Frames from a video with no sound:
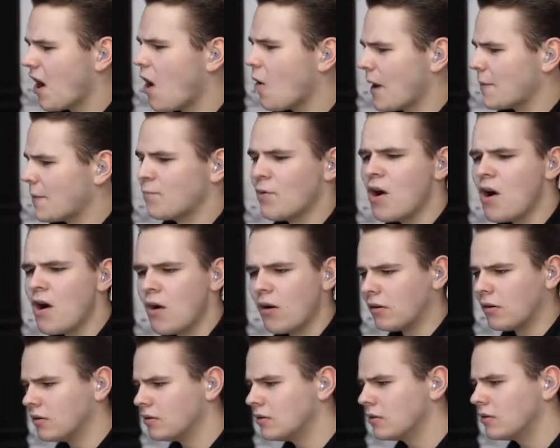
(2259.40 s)
it? Oh, it will.
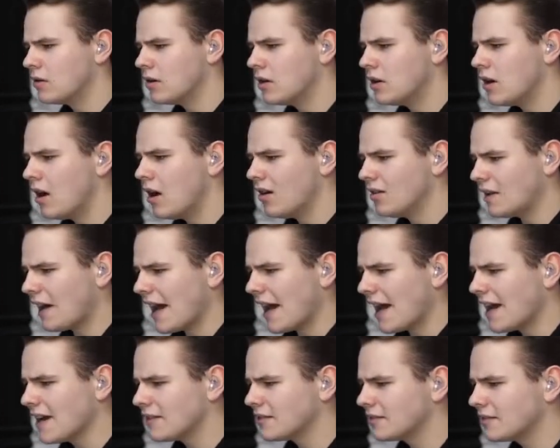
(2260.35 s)
All
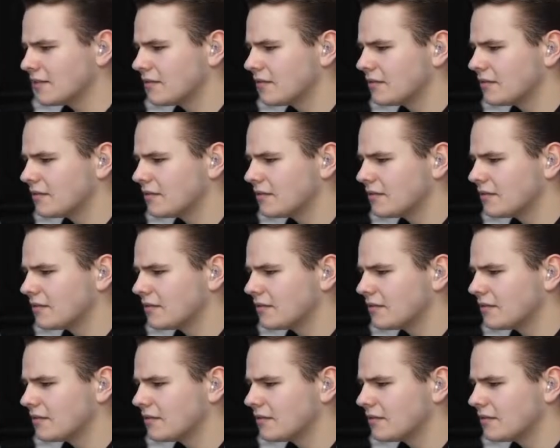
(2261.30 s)
right.